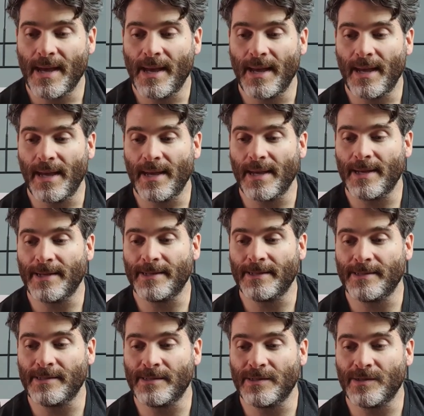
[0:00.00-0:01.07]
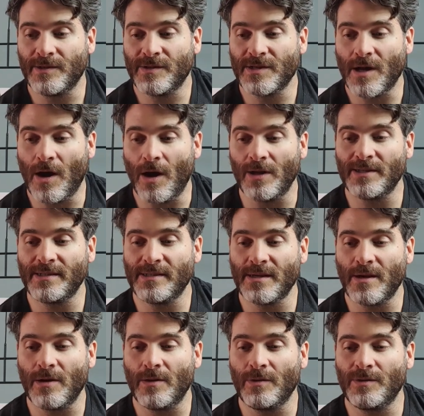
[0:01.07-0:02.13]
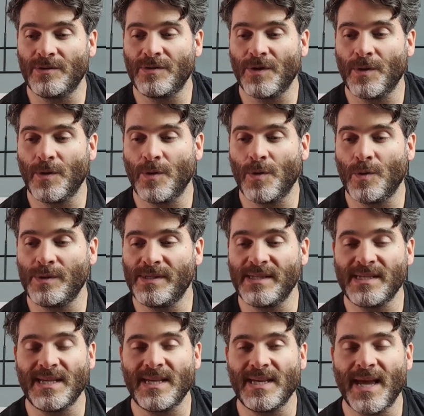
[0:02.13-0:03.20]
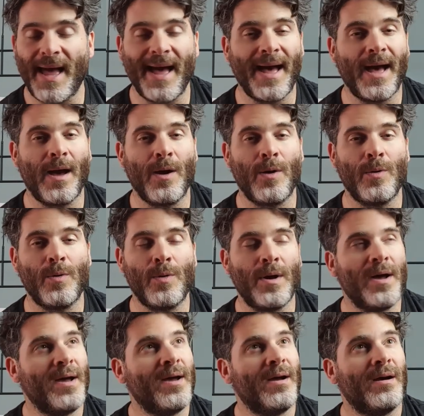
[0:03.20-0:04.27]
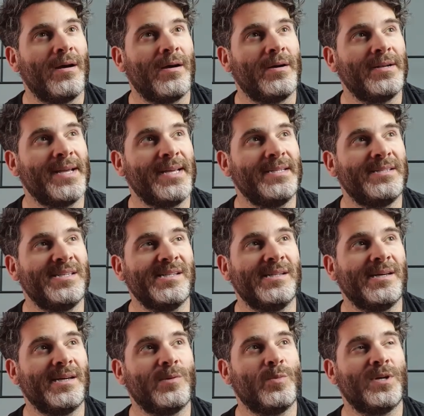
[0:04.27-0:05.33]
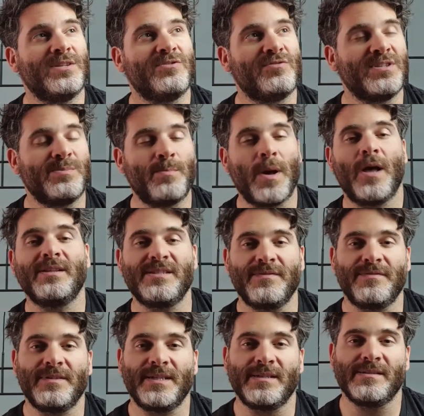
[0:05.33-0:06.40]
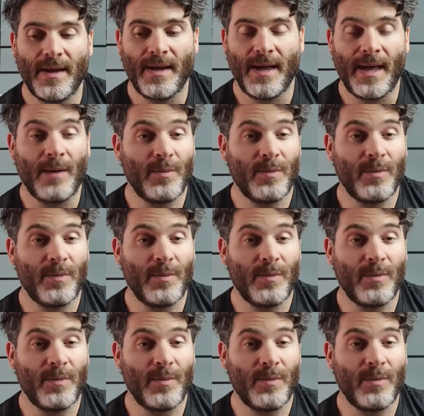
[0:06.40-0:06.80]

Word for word: And also to see how are they dealing with responsiveness.